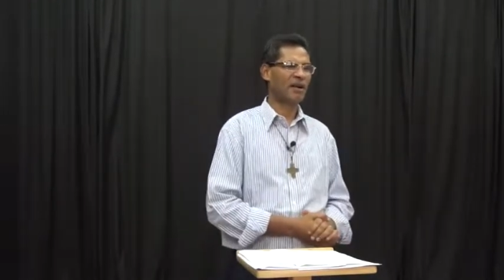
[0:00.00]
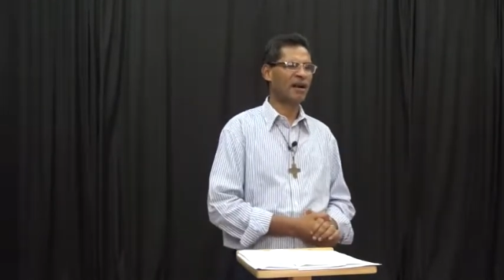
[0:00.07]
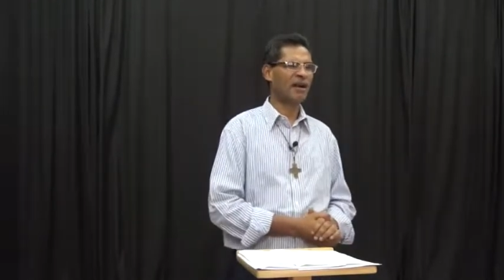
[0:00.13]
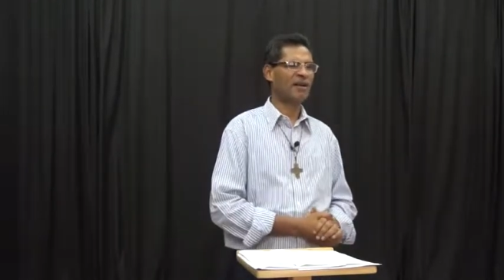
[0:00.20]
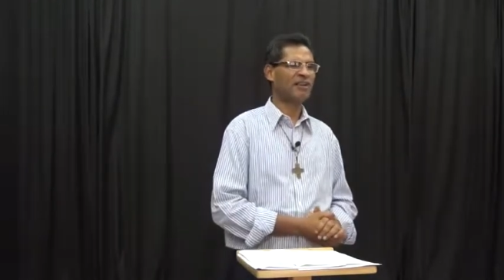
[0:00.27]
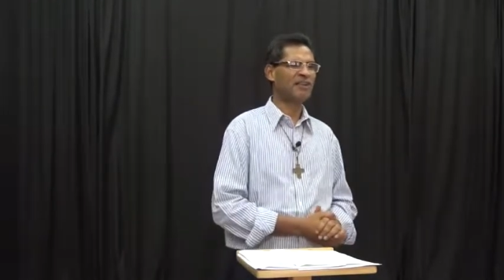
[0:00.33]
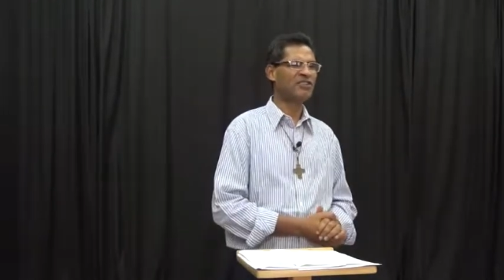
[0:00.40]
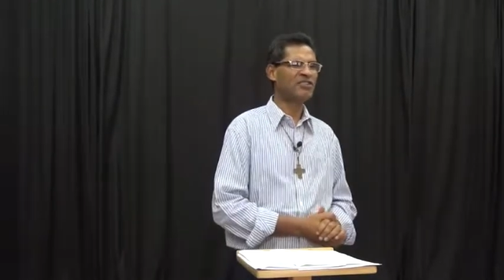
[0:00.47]

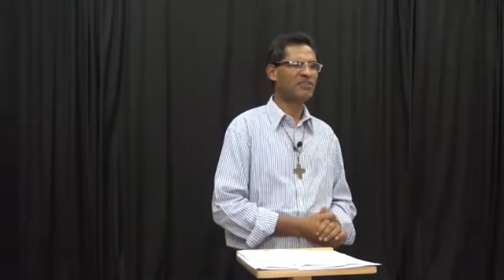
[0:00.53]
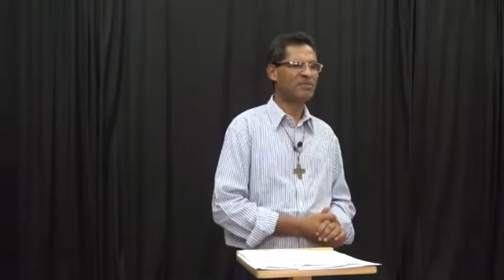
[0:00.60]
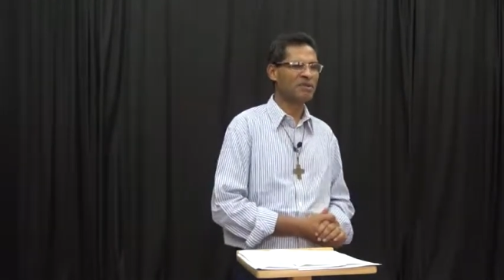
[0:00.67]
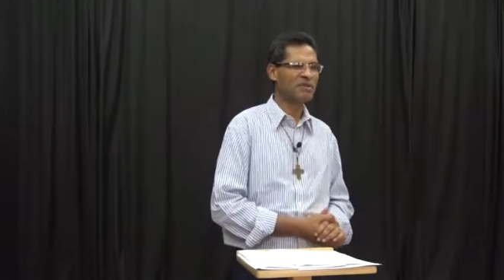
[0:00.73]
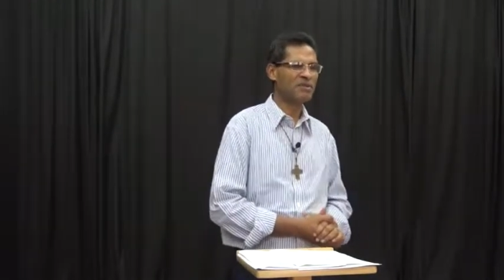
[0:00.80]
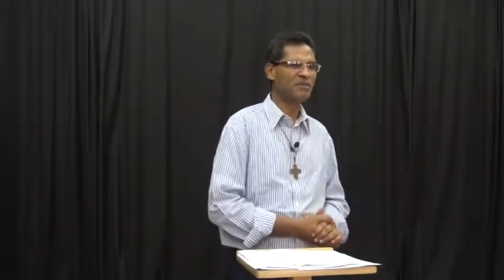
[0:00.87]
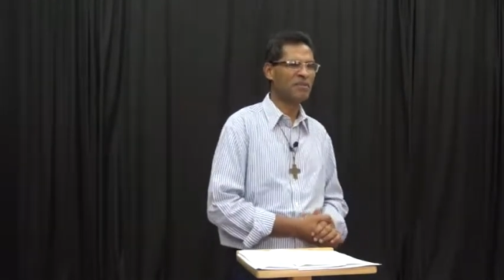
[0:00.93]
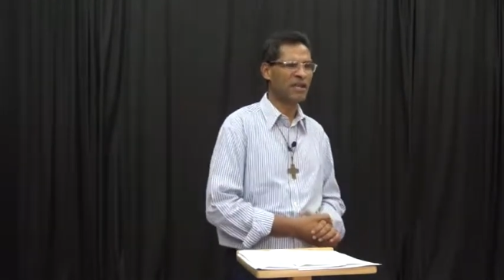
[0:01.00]
our
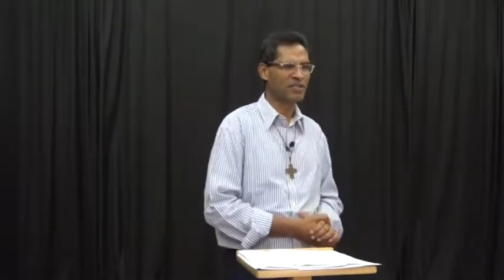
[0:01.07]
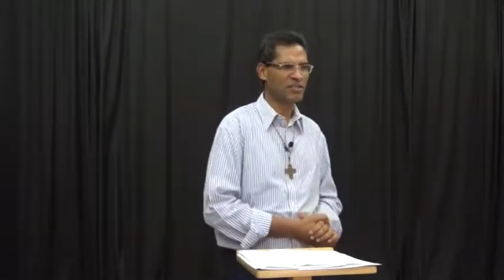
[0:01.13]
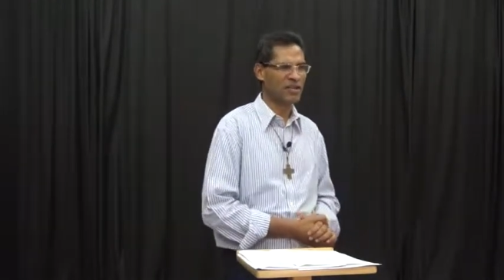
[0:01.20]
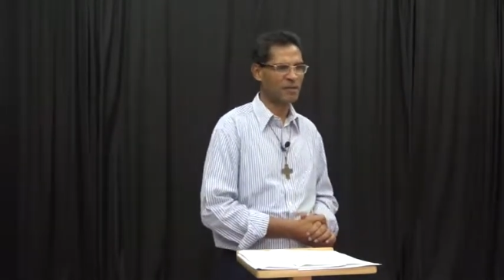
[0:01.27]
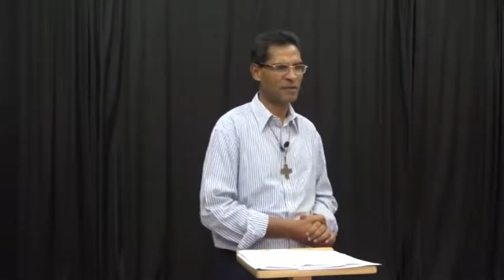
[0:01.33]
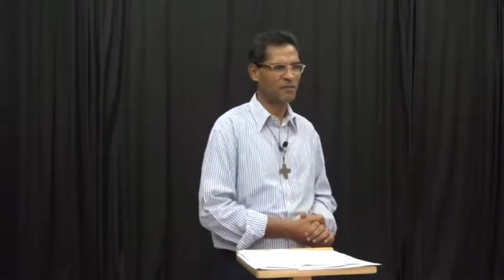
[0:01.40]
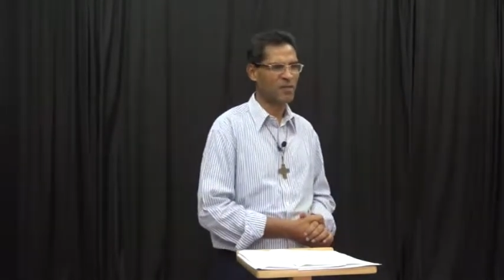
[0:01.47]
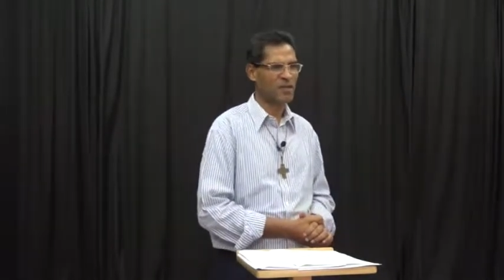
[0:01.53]
instruments of
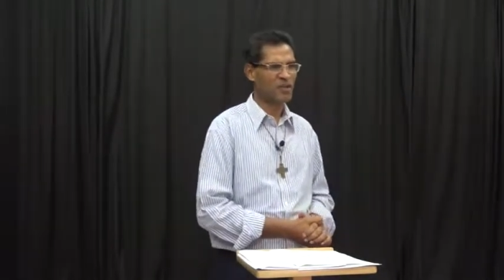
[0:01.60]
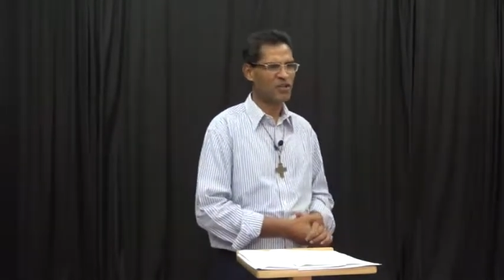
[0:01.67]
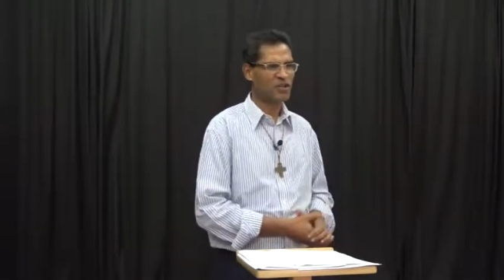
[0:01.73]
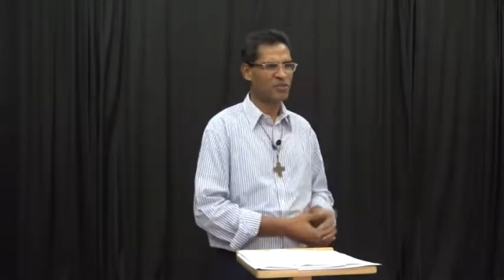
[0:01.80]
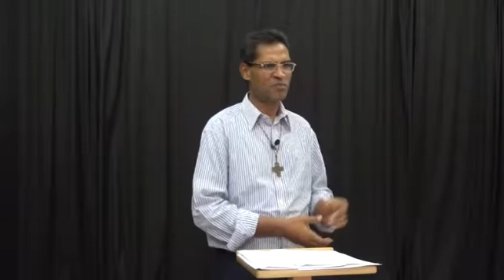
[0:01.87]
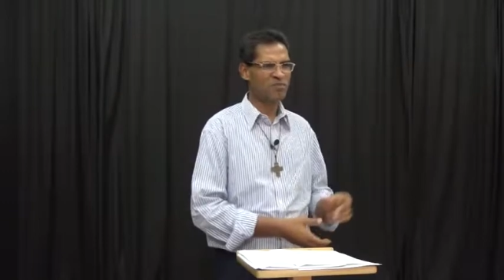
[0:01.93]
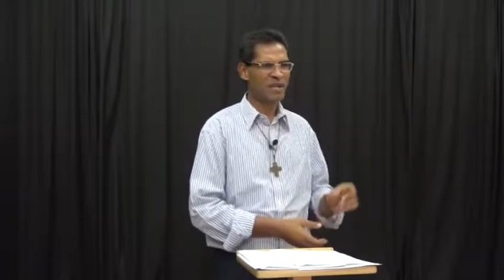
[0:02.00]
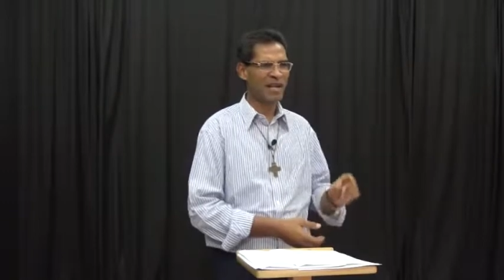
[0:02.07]
measure
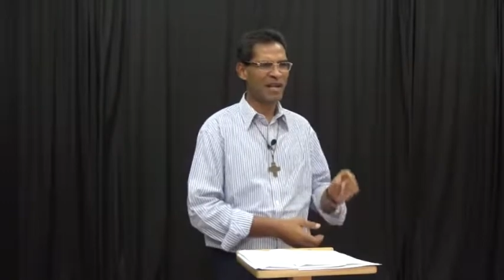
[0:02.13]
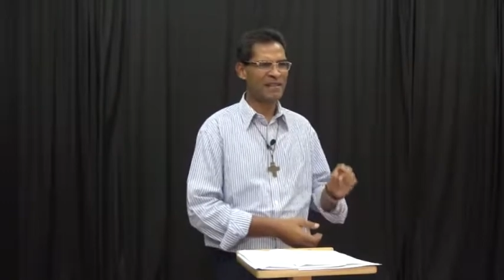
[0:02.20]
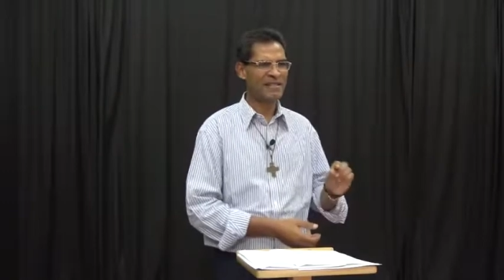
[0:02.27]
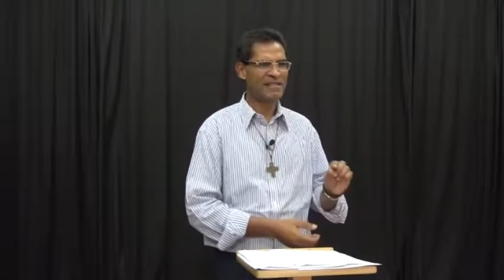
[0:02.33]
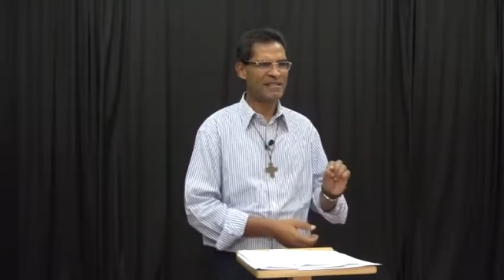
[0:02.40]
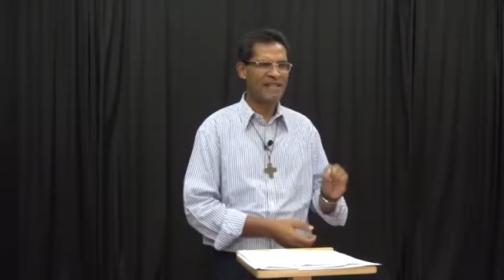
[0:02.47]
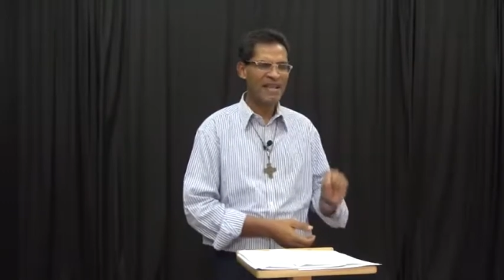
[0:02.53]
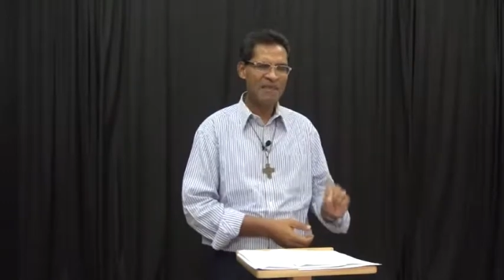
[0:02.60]
should be at the
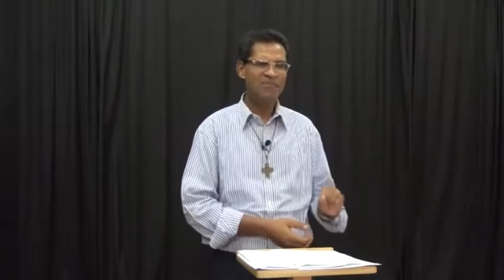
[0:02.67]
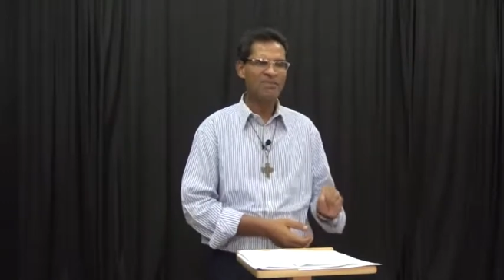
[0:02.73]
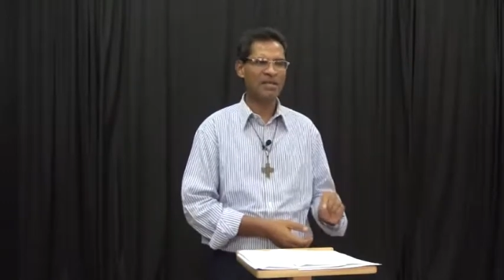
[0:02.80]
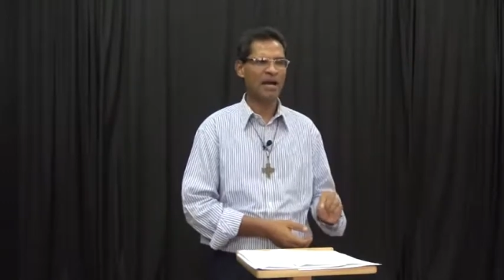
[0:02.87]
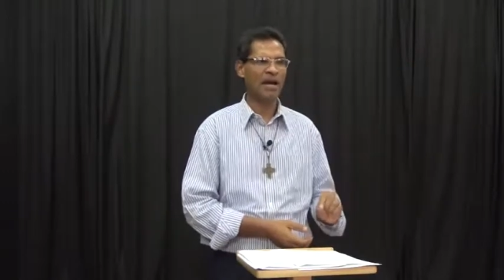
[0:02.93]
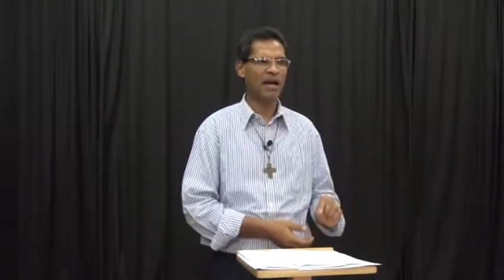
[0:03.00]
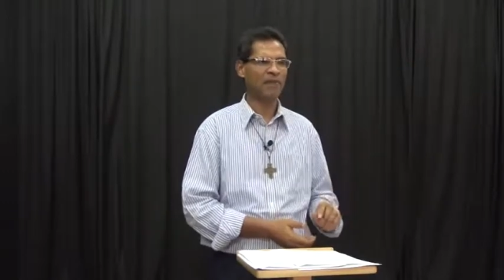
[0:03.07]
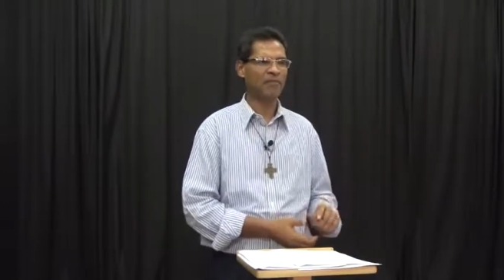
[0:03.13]
same
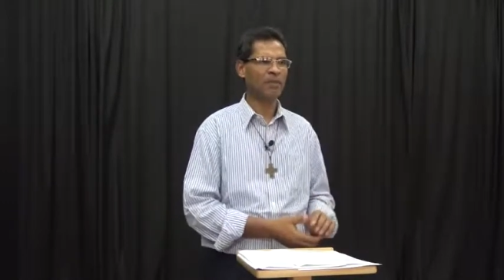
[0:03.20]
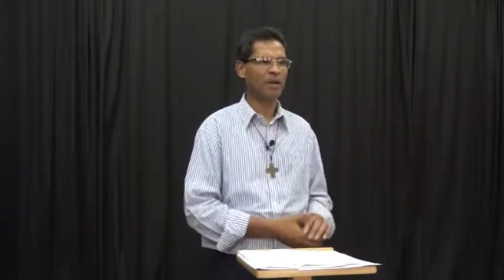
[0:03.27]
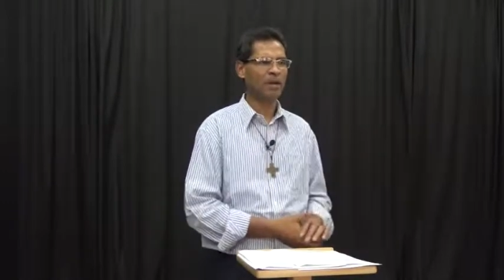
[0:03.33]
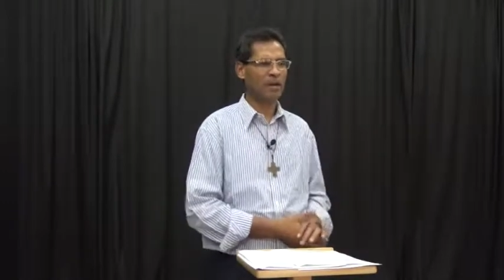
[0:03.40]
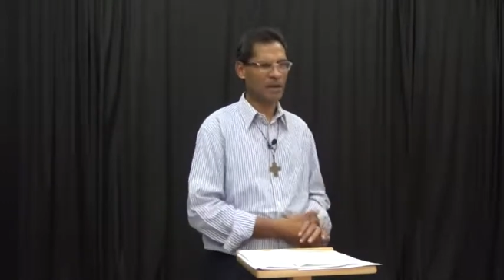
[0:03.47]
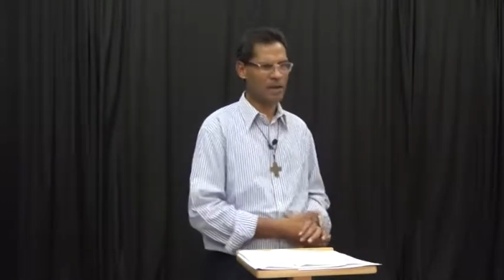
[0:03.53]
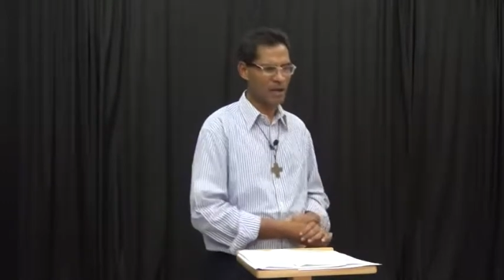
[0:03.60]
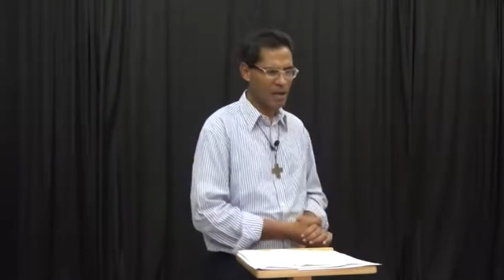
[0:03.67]
time
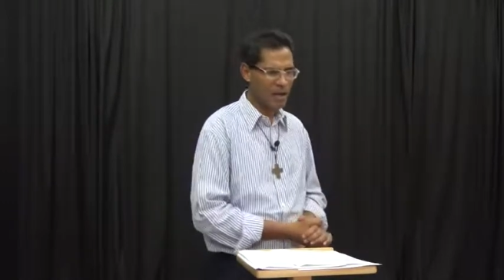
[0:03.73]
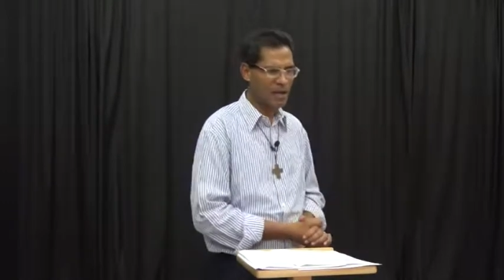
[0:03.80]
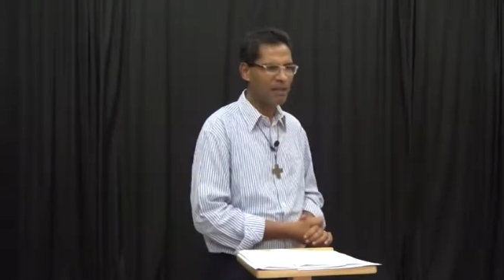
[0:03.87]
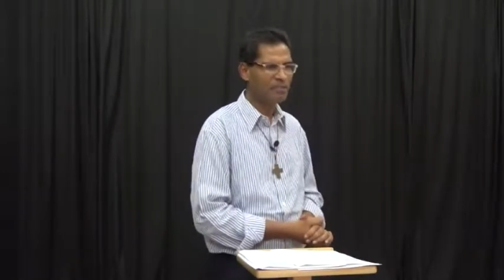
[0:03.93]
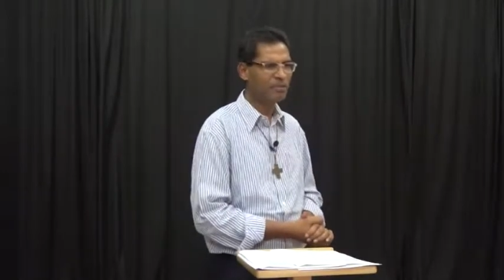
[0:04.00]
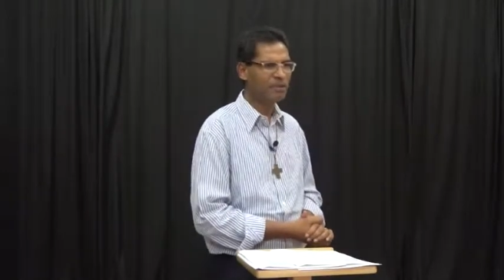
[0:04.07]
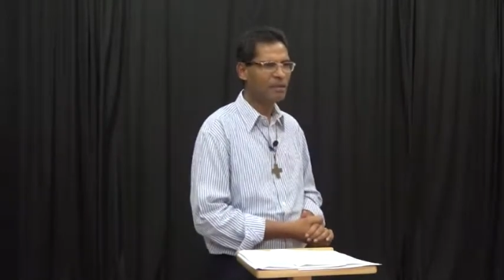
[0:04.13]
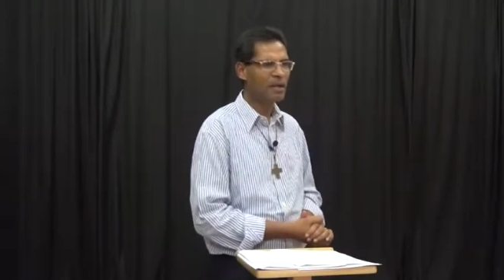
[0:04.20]

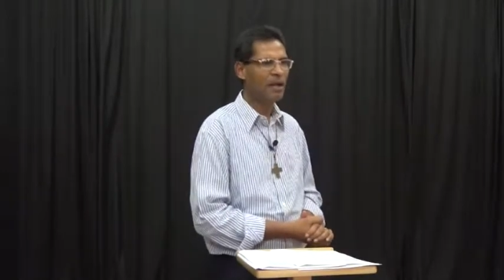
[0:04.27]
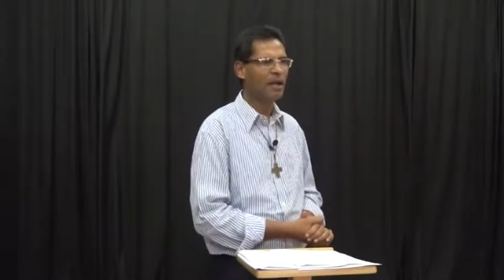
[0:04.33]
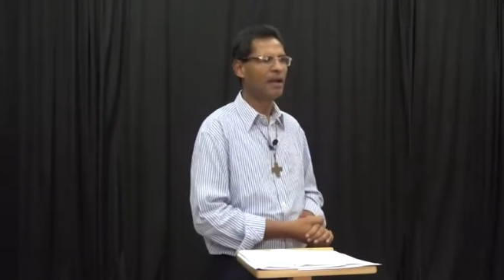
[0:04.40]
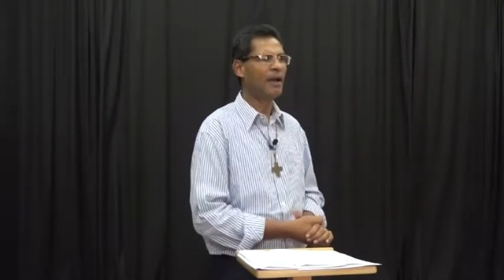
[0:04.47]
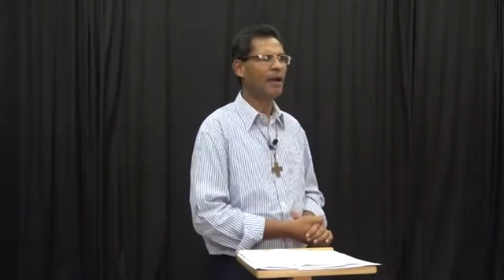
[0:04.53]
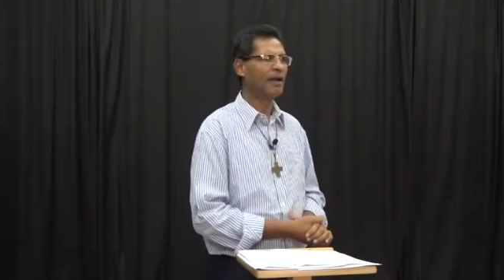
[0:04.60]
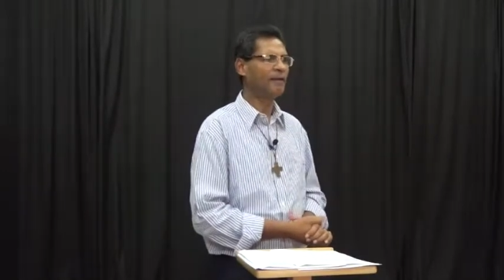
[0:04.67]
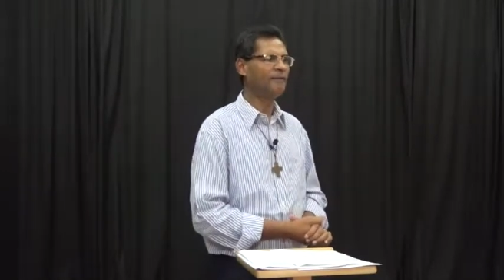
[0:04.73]
reliable
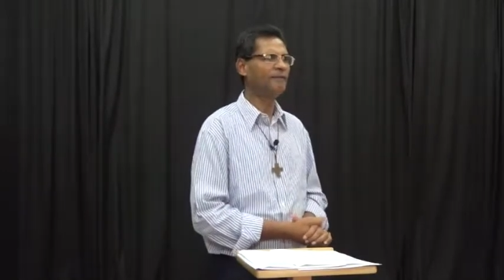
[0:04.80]
and